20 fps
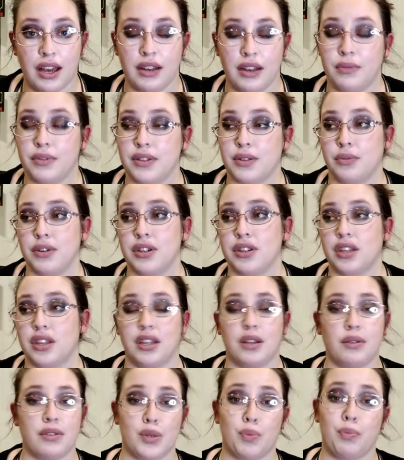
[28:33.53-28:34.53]
and it was
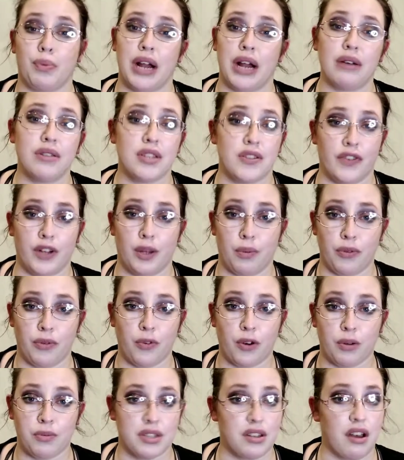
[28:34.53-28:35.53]
originally known as Brownsville
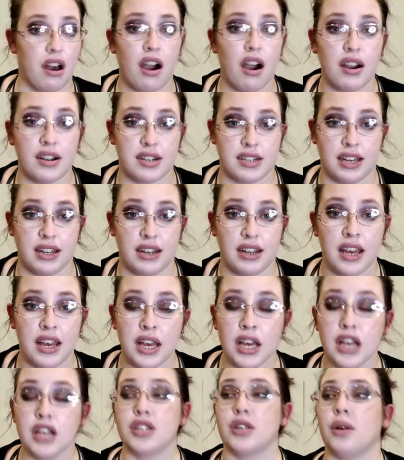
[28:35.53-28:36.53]
before it was Ogden.
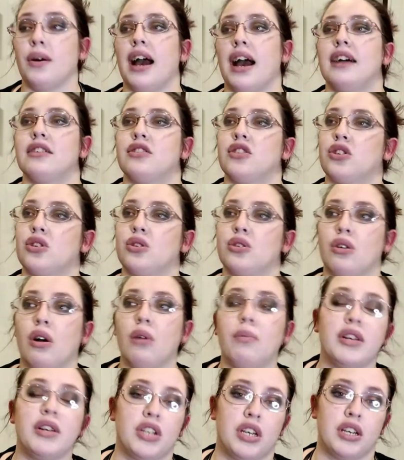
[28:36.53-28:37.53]
So it has
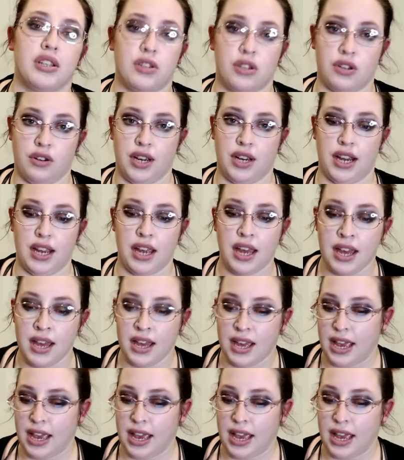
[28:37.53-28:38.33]
so much history